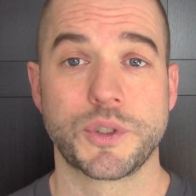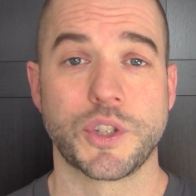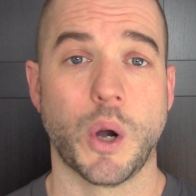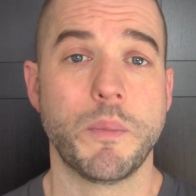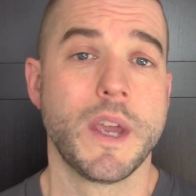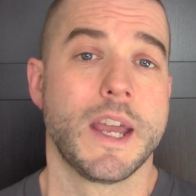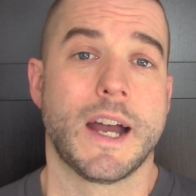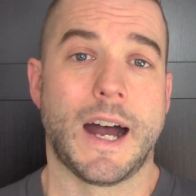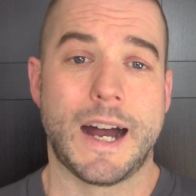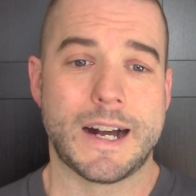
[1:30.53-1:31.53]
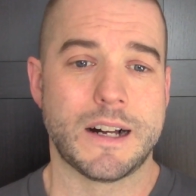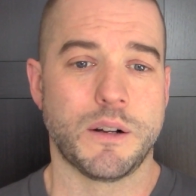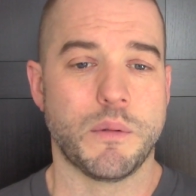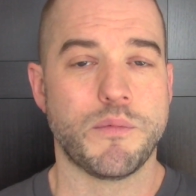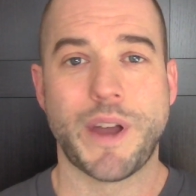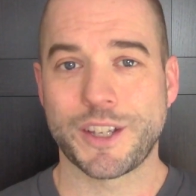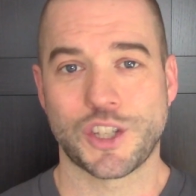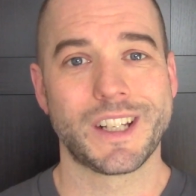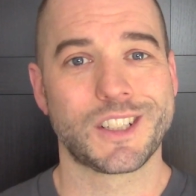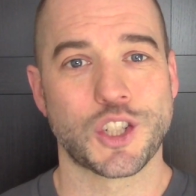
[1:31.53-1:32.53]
So uh, that's it.